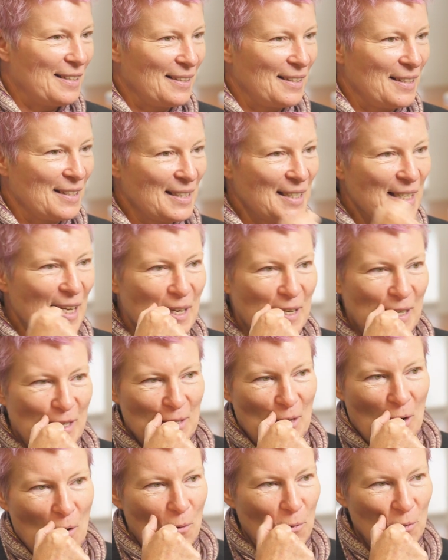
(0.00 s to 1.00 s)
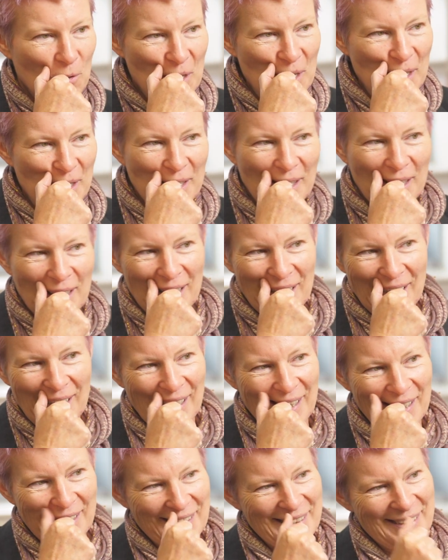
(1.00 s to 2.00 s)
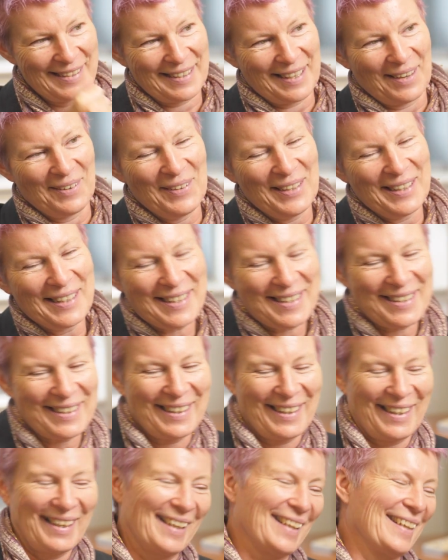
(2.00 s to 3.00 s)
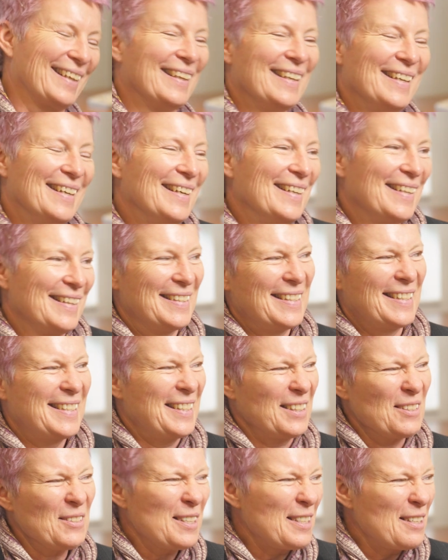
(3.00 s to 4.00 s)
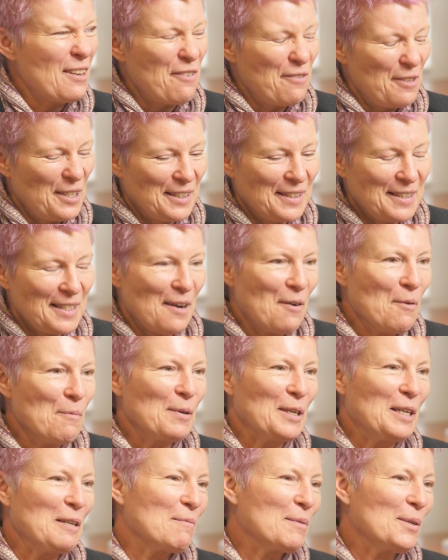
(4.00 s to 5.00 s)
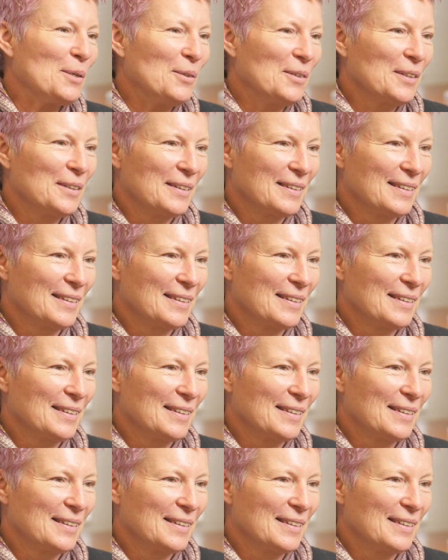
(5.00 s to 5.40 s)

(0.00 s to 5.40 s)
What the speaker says: So that's 10 years old. So it's like, there's still stuff we could tell people.